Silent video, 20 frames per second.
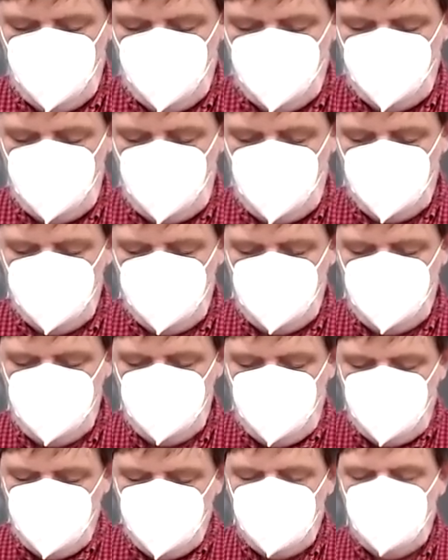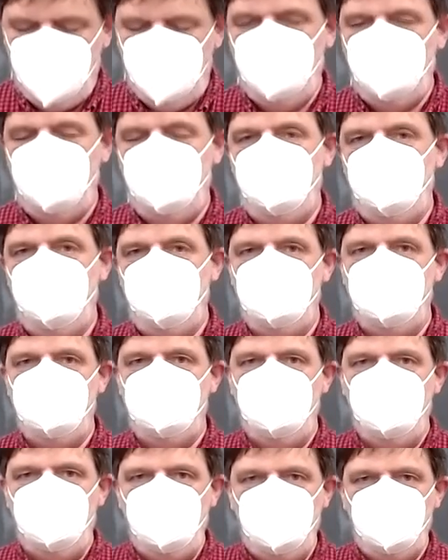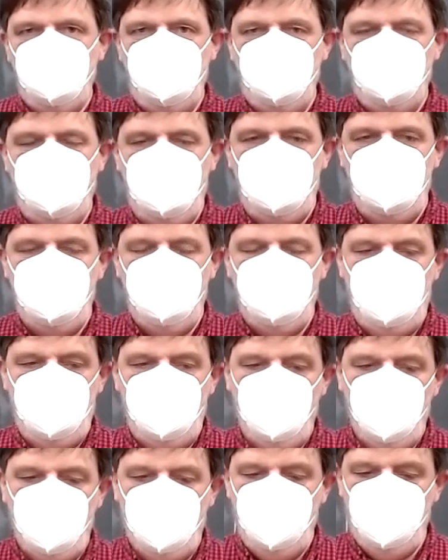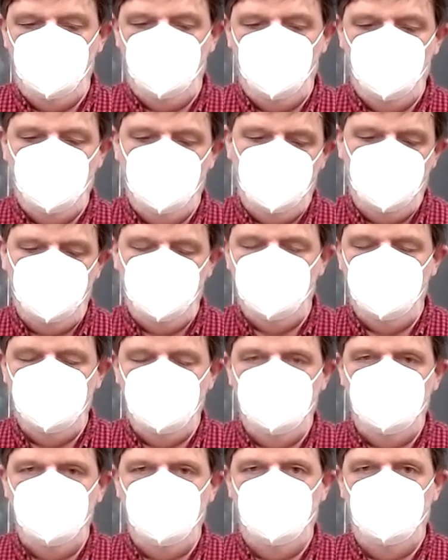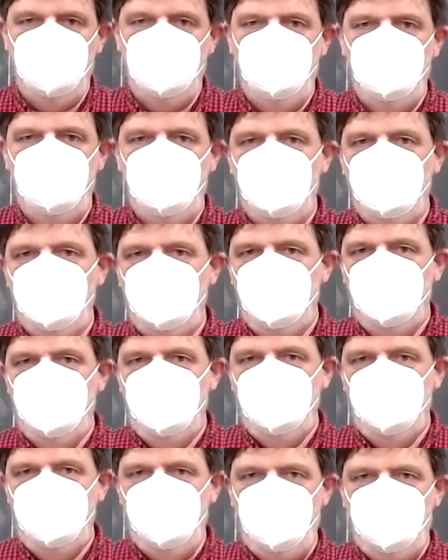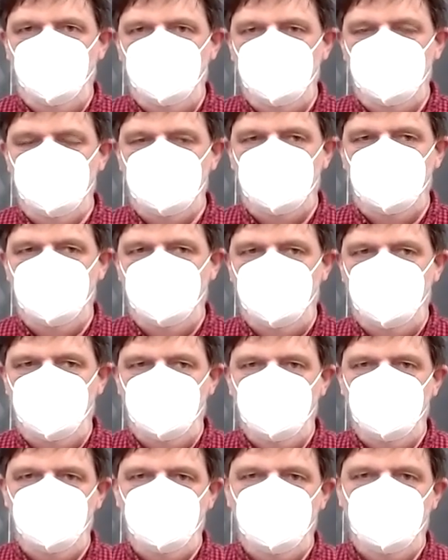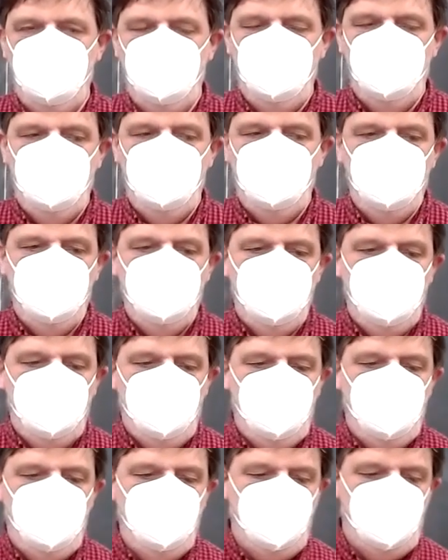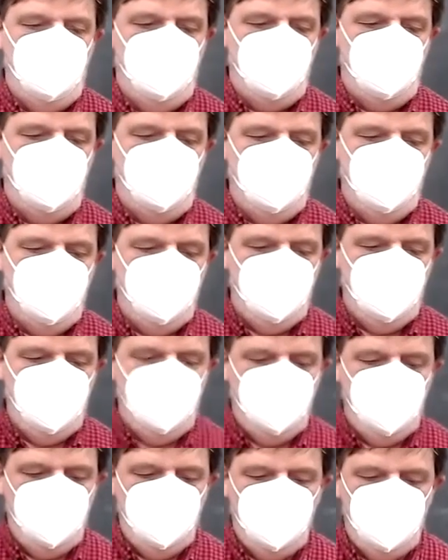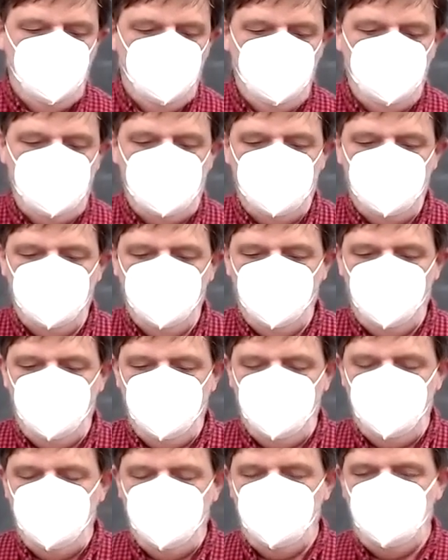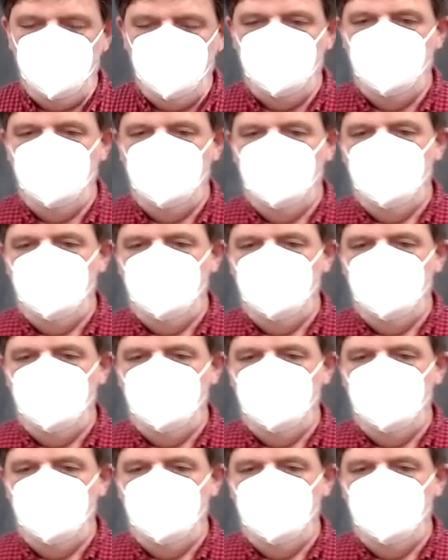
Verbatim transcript: or recommendation is that you should write about more than one of the people that we studied. Uh, probably,